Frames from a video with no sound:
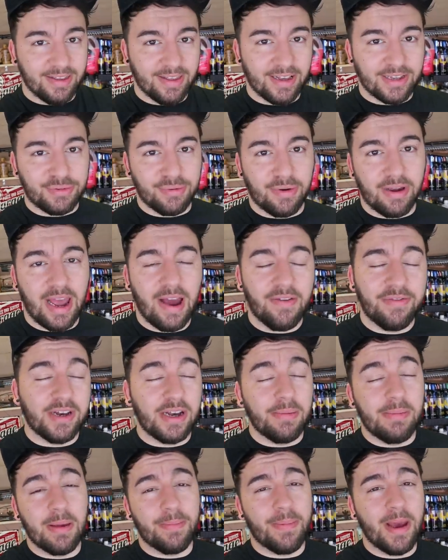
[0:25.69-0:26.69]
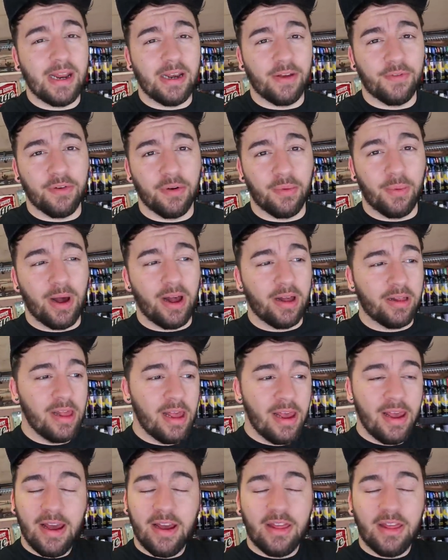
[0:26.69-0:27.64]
That's right, I haven't done a bit of painting for a while.